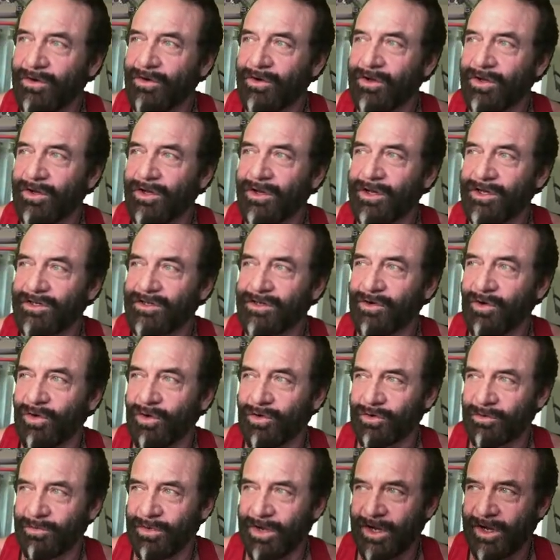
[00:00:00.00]
He's an
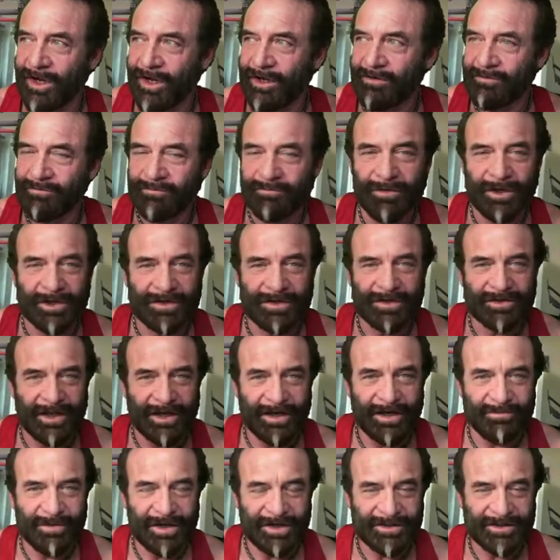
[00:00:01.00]
older man, much
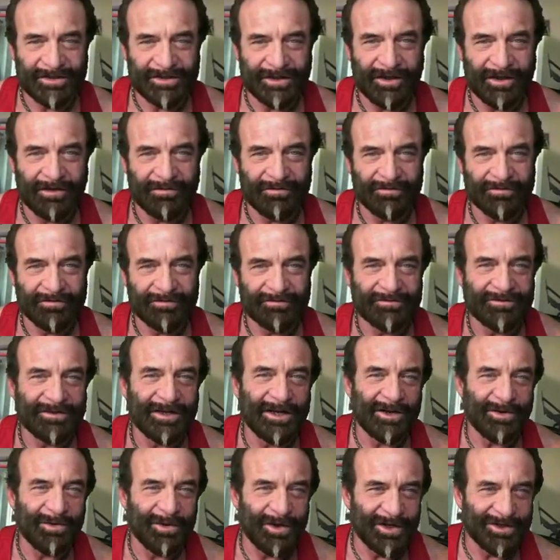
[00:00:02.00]
like myself,
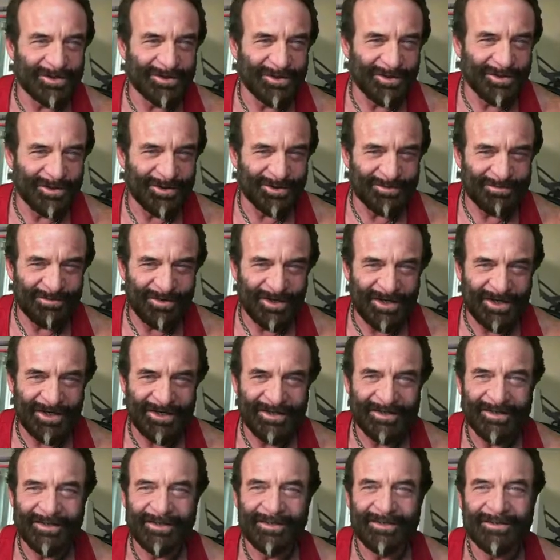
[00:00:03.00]
not quite as old as
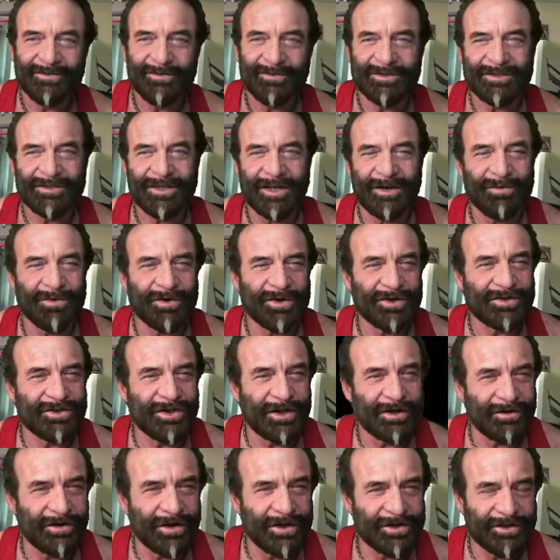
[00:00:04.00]
me. We'd say we're a
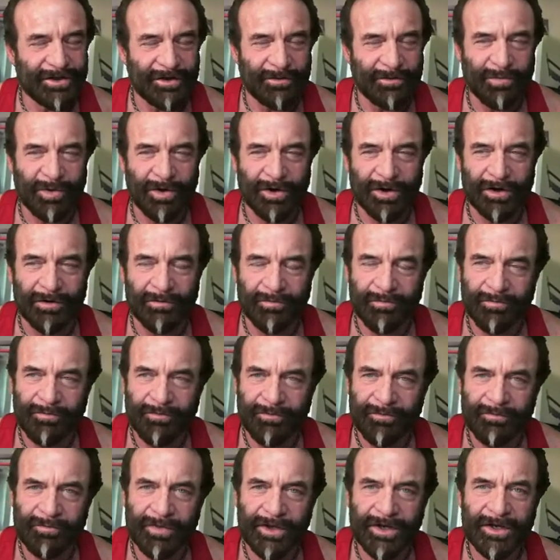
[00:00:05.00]
generation apart,
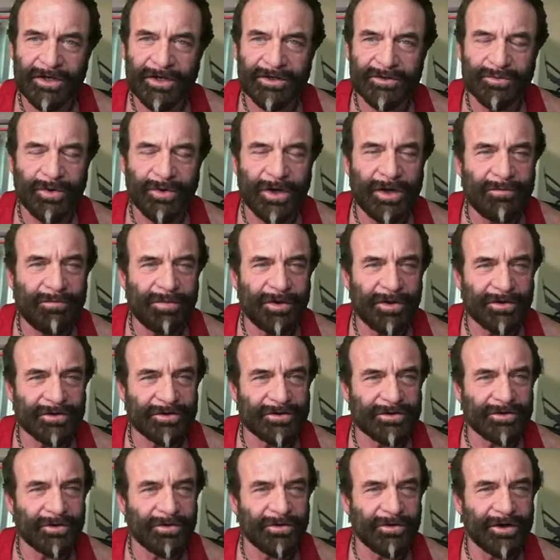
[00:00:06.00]
but his red pill
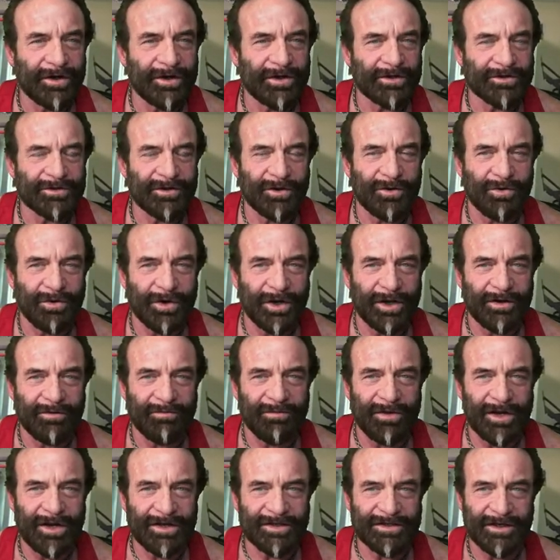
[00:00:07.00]
story is quite
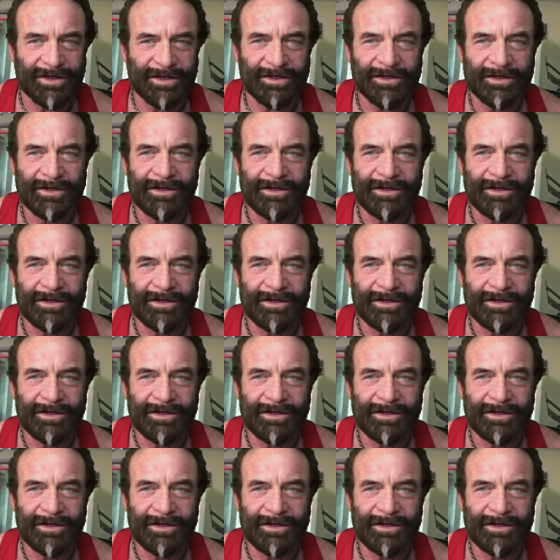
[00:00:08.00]
amazing.